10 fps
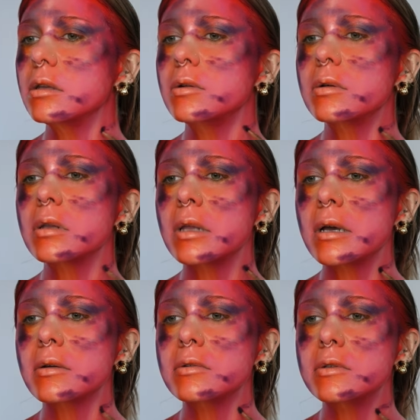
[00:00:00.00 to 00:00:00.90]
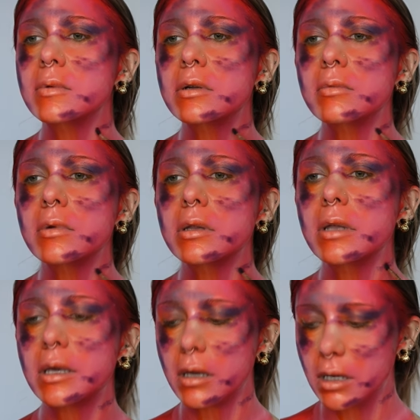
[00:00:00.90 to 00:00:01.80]
little clouds. We don't want
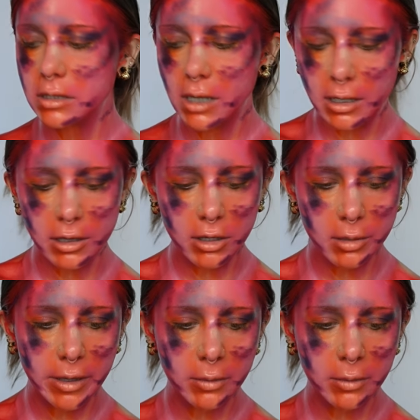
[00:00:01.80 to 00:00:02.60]
like a ton of them.